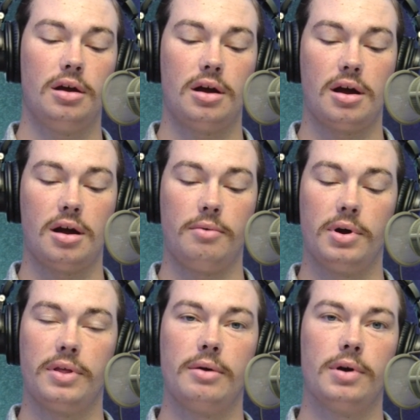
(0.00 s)

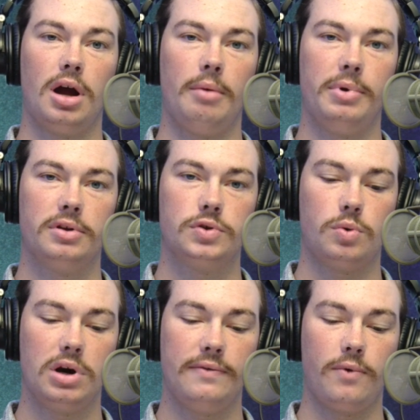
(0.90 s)
where they were up
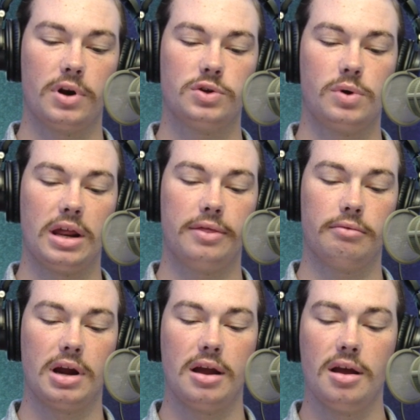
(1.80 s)

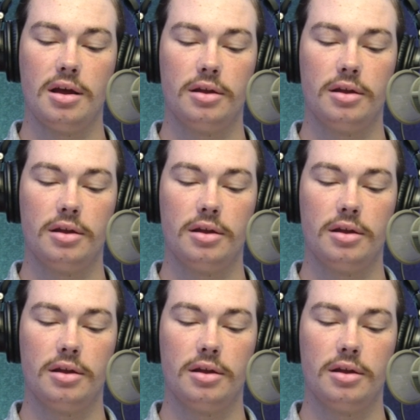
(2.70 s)
24-23.